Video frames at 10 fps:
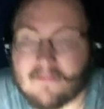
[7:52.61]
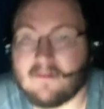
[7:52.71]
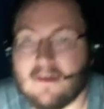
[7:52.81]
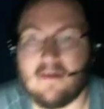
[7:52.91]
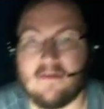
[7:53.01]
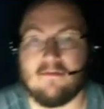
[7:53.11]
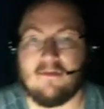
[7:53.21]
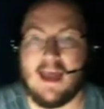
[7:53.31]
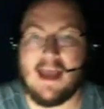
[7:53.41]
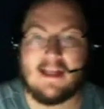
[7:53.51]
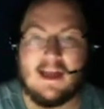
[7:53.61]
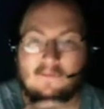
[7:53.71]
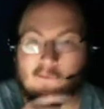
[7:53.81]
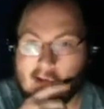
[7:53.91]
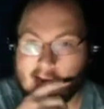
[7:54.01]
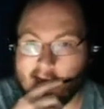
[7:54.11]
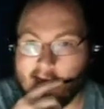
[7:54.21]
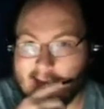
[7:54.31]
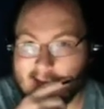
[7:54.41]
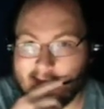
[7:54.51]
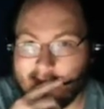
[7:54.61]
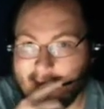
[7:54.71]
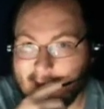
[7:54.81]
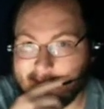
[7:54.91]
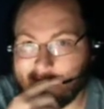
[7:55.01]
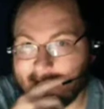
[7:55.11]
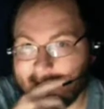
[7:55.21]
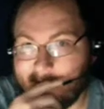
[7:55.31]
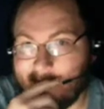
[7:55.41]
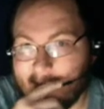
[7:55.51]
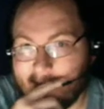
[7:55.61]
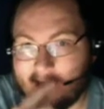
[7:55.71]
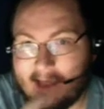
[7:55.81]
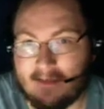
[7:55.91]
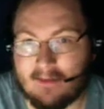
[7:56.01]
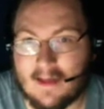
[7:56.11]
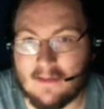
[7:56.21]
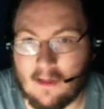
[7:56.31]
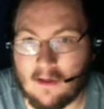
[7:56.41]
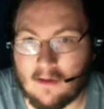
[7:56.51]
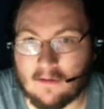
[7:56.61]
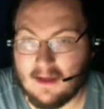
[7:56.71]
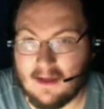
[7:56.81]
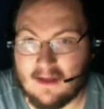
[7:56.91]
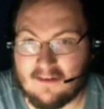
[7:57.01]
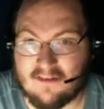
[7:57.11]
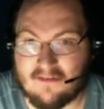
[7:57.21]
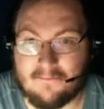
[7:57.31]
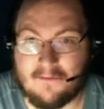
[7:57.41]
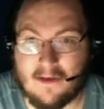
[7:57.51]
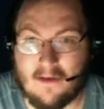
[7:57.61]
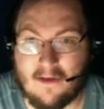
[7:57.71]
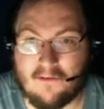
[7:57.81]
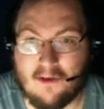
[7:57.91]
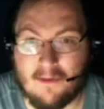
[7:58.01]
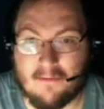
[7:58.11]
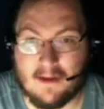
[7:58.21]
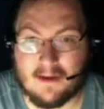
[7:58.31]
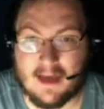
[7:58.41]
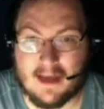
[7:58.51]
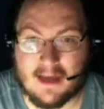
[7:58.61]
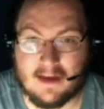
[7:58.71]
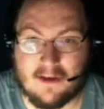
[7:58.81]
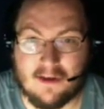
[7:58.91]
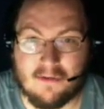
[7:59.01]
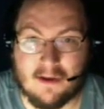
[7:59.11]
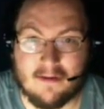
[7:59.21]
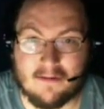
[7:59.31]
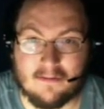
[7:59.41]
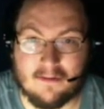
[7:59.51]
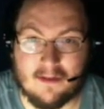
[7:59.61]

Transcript: So take that for what it is. It unfortunately didn't last that long. It just fell off on me one night out of nowhere.